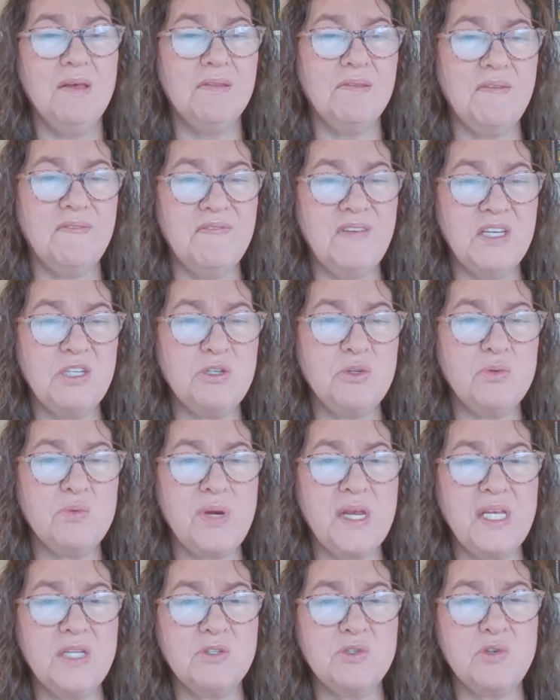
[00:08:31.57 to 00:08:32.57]
the facial
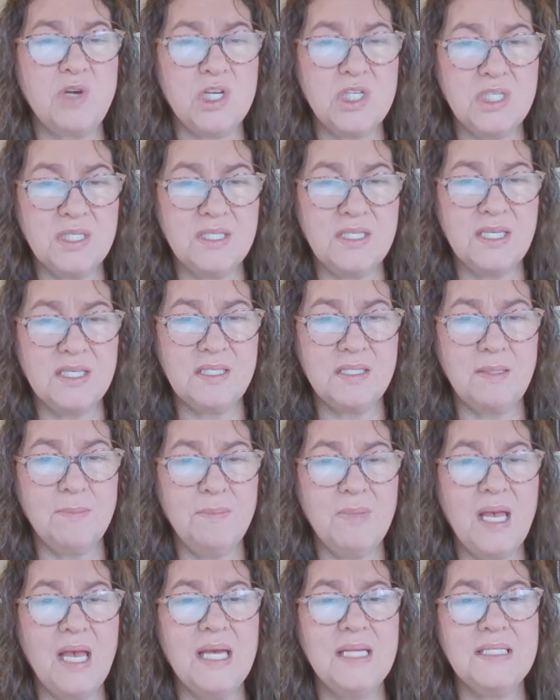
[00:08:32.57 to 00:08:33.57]
reconstruction
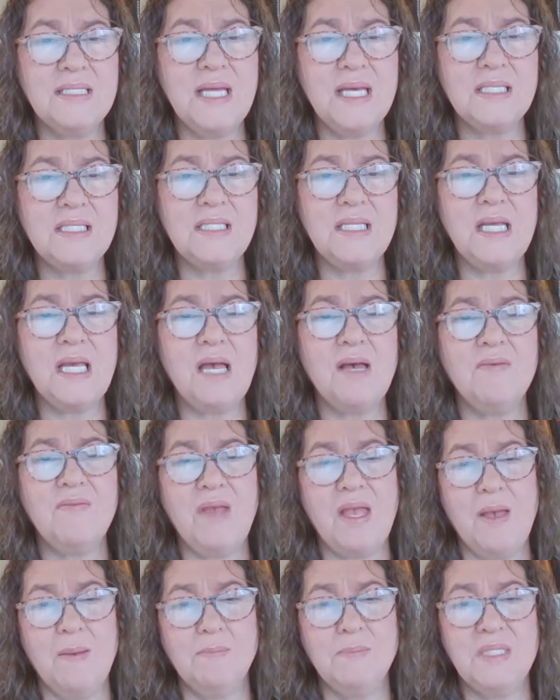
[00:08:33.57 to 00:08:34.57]
system, and testing of
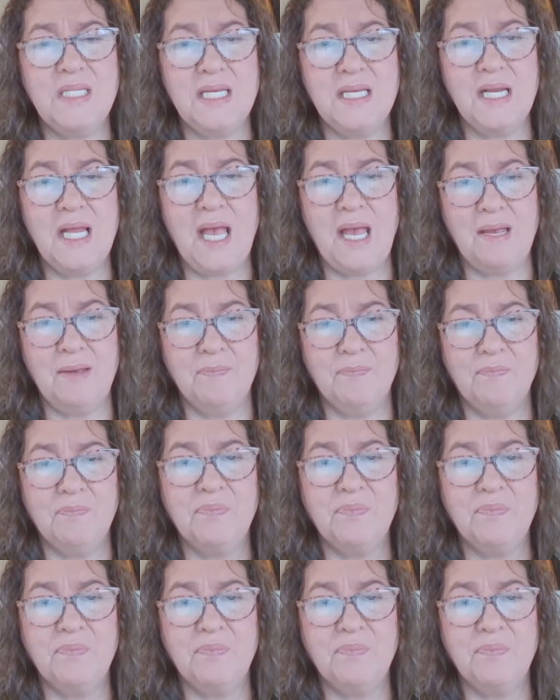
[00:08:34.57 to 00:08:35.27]
mDNA.